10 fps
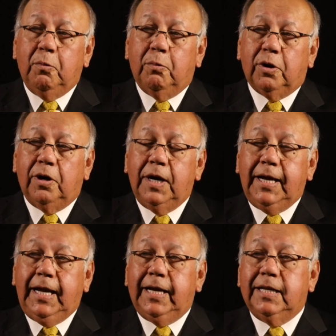where
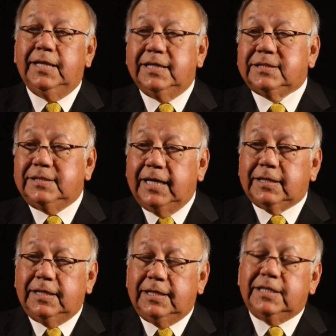in this
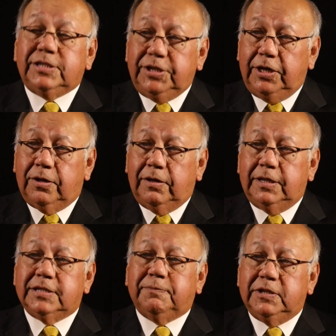
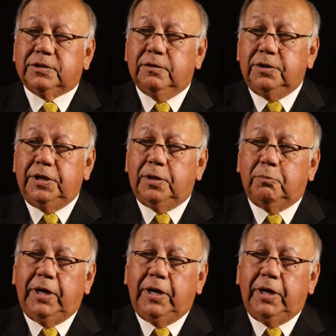fiscal year,